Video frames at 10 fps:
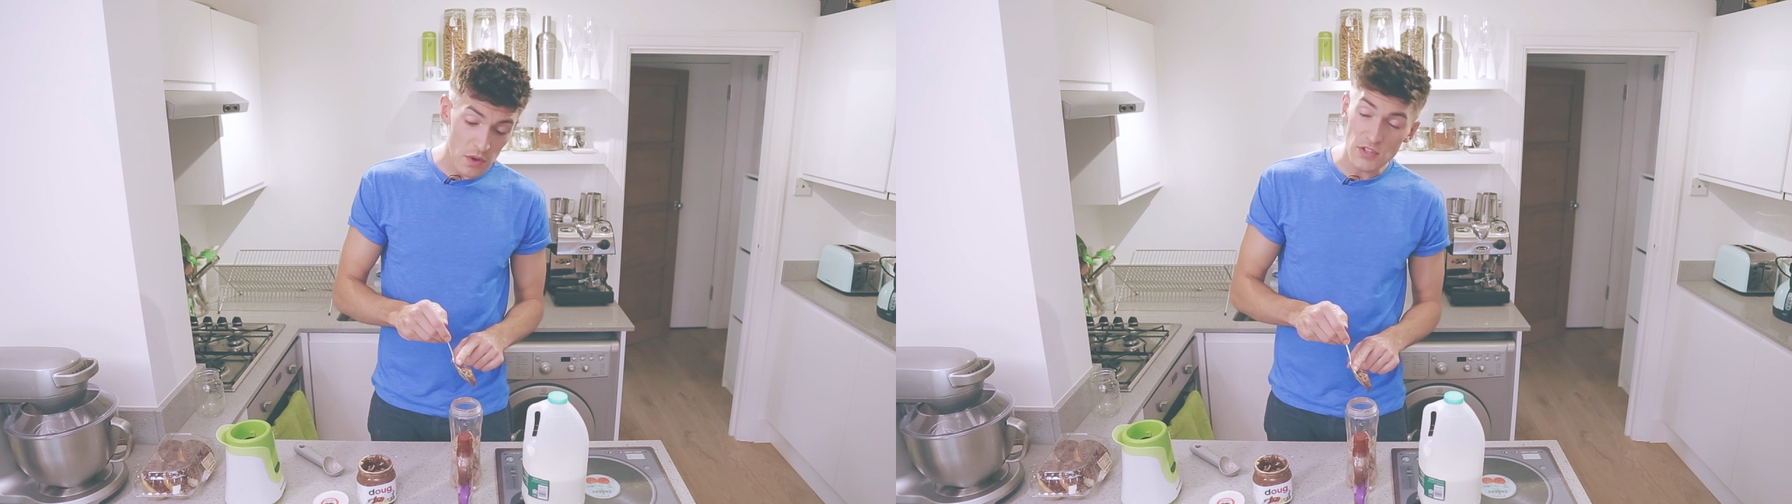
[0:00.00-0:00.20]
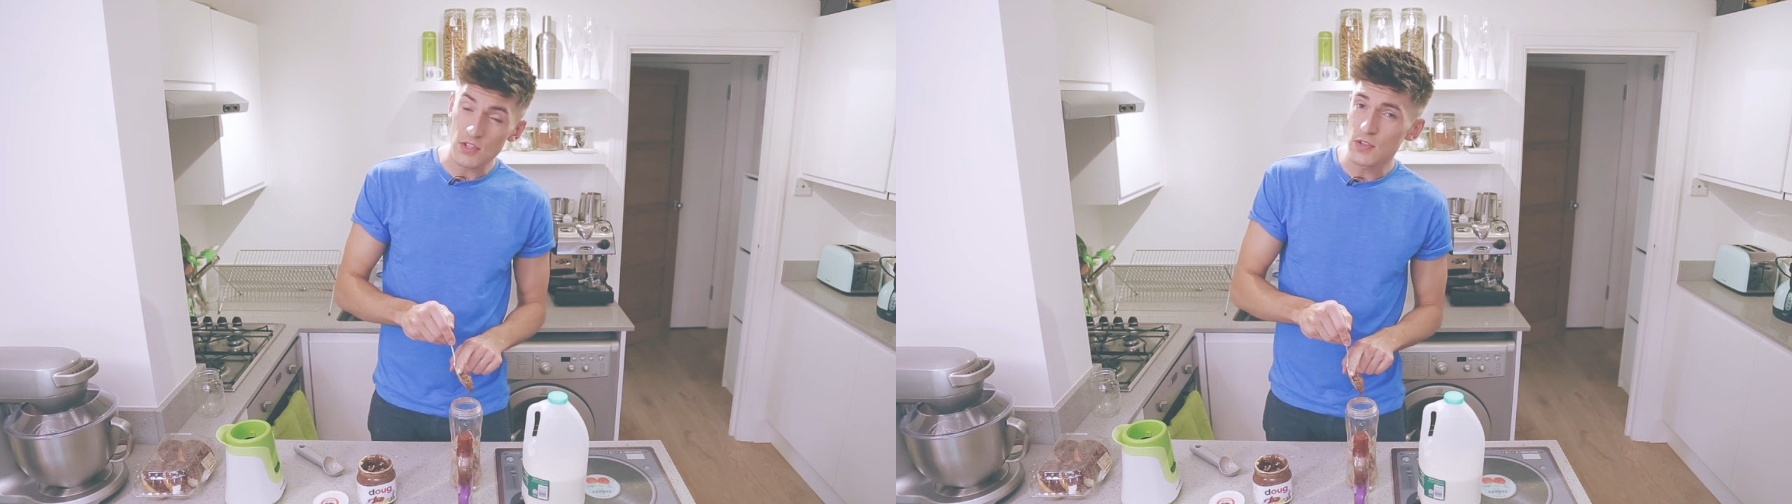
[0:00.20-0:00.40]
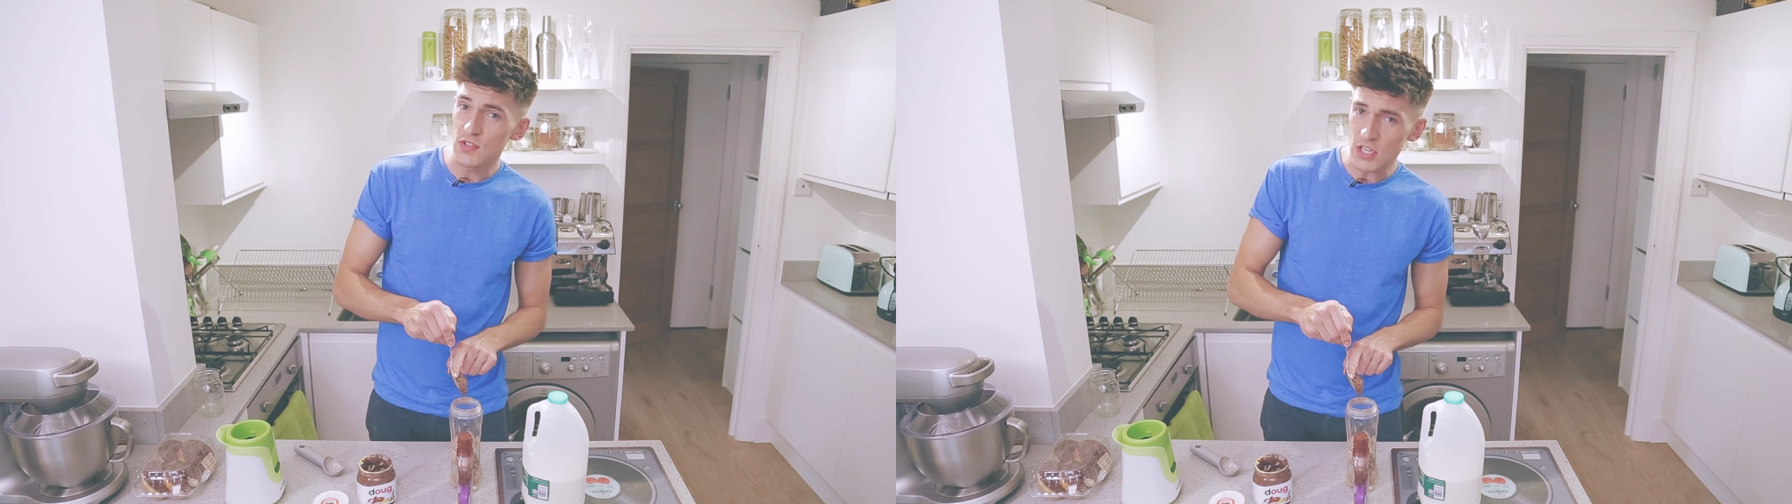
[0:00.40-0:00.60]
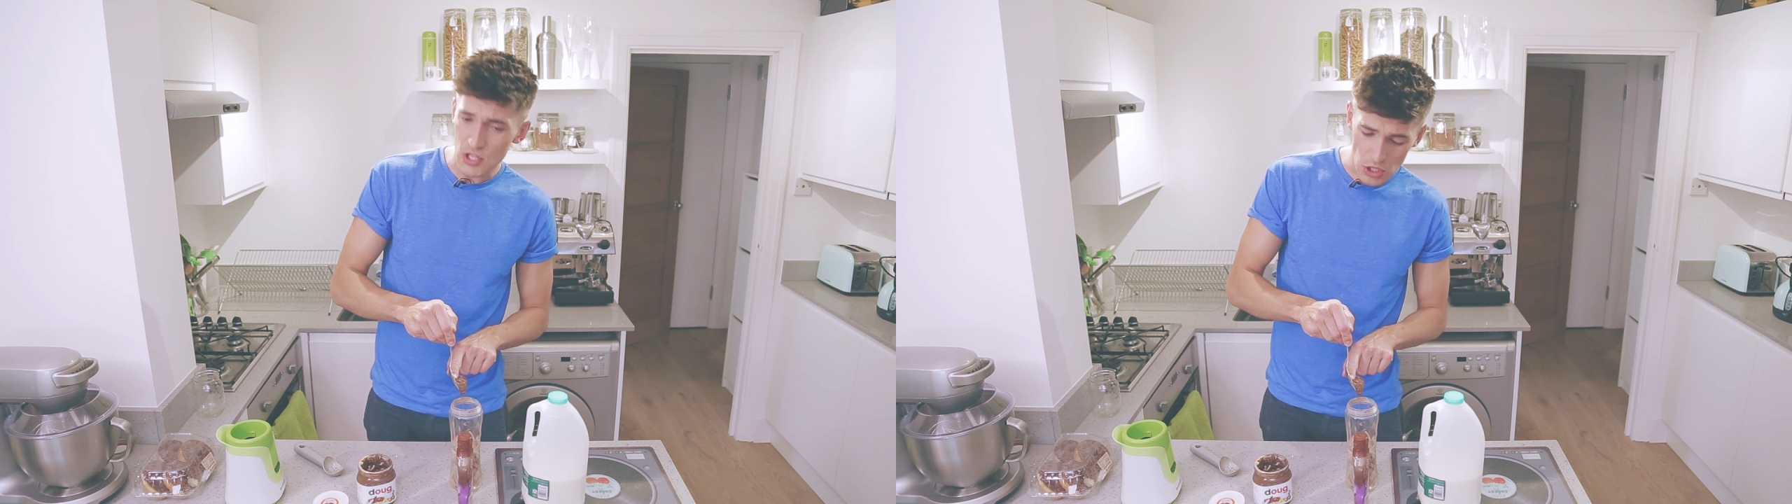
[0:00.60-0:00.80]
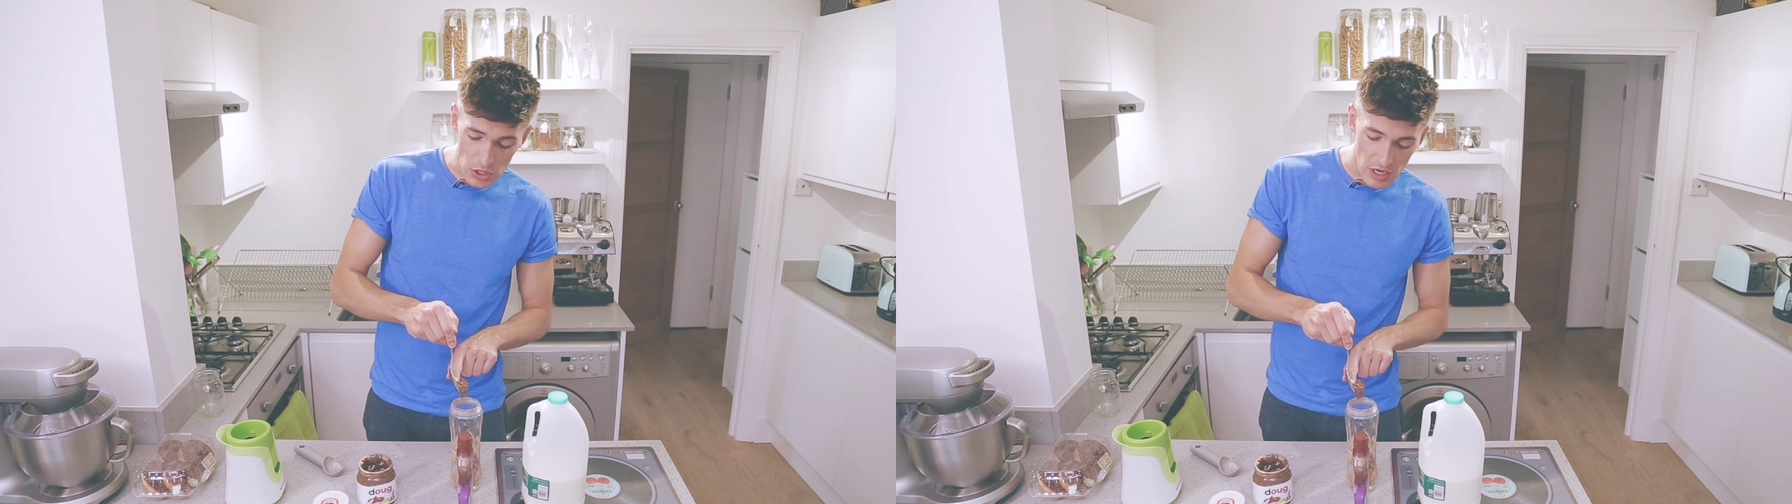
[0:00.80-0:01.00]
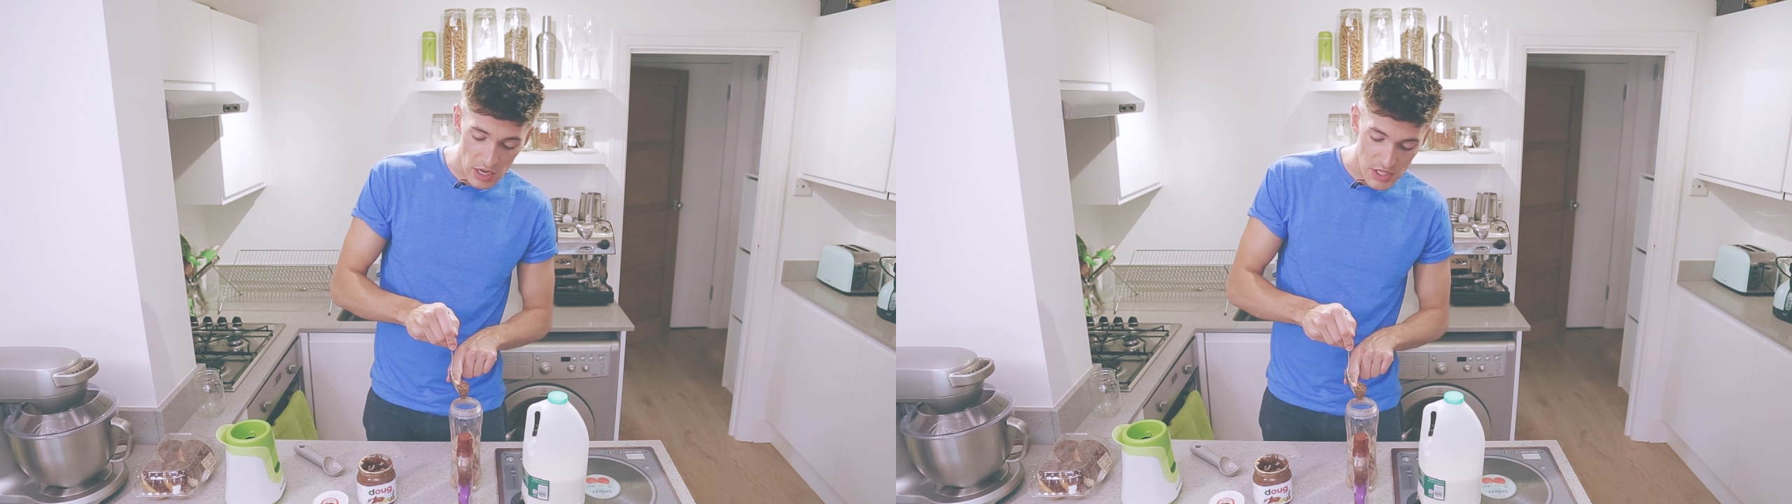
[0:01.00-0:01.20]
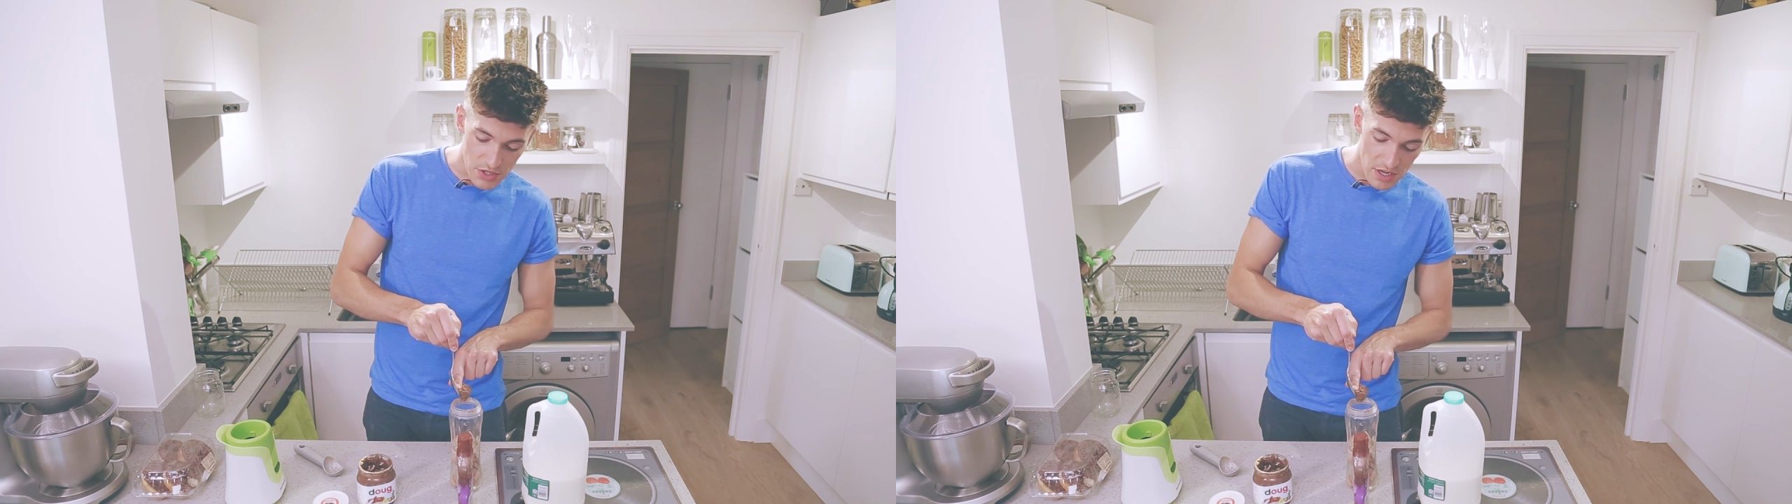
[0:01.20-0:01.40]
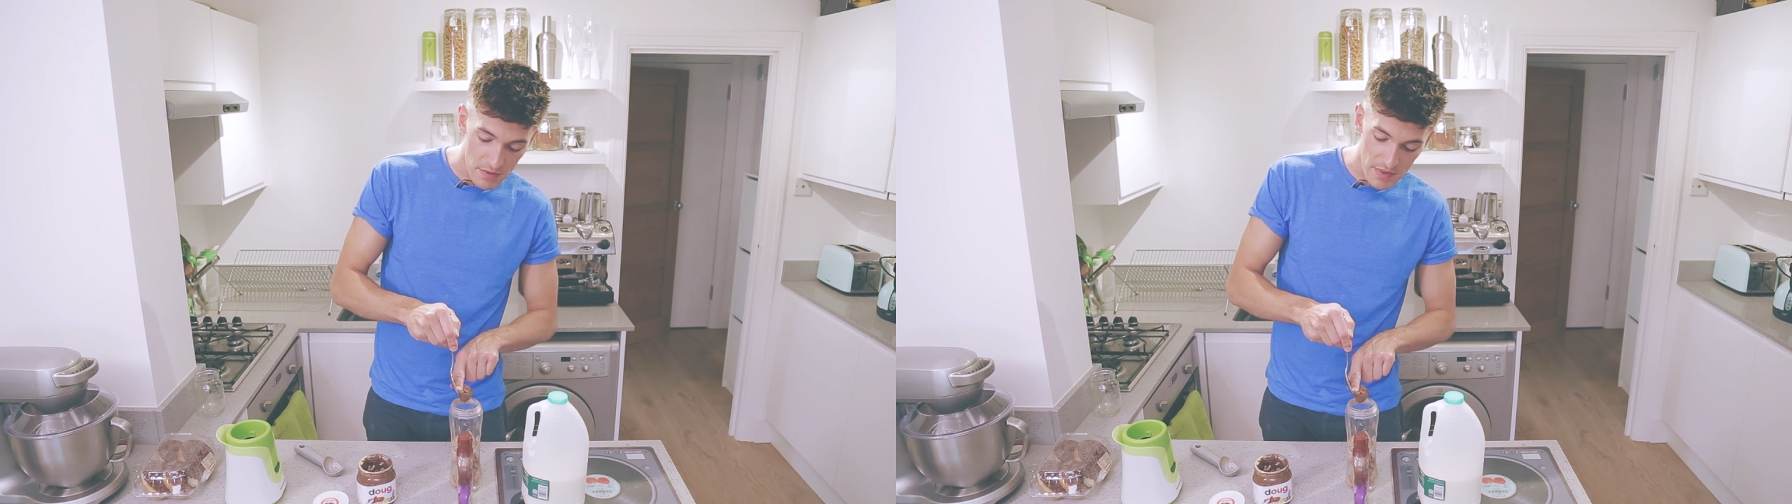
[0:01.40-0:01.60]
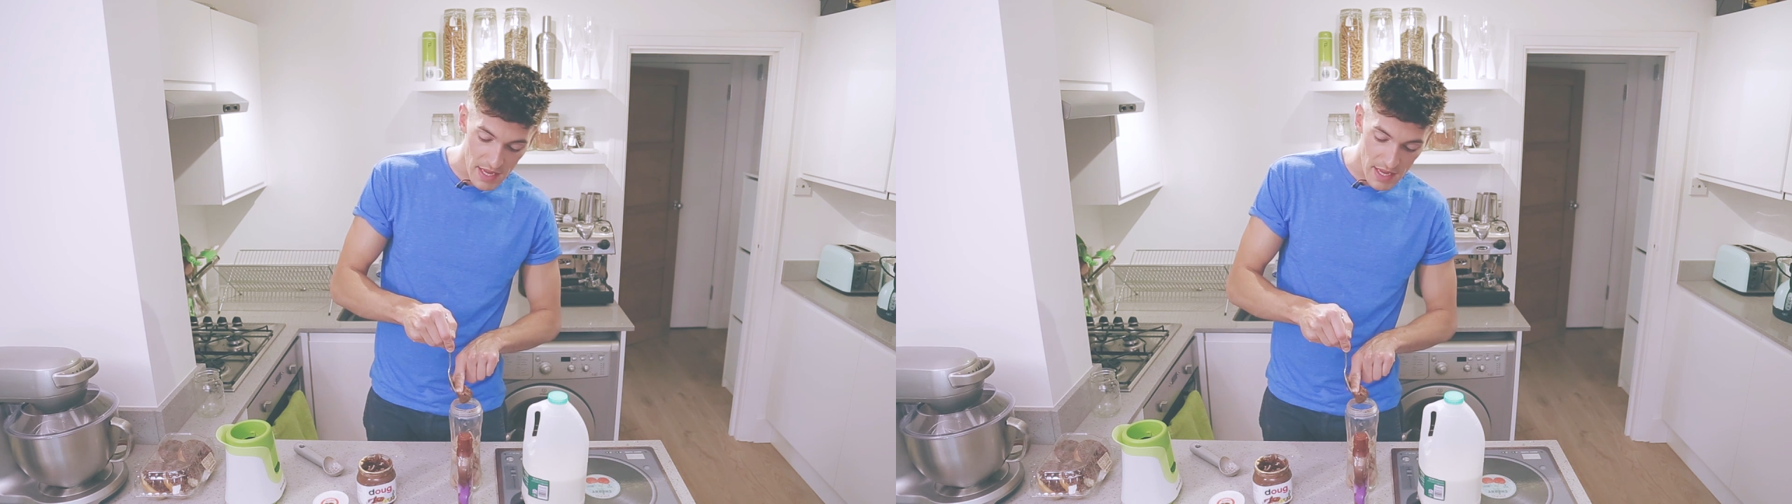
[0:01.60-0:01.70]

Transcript: were just using chocolate ice cream,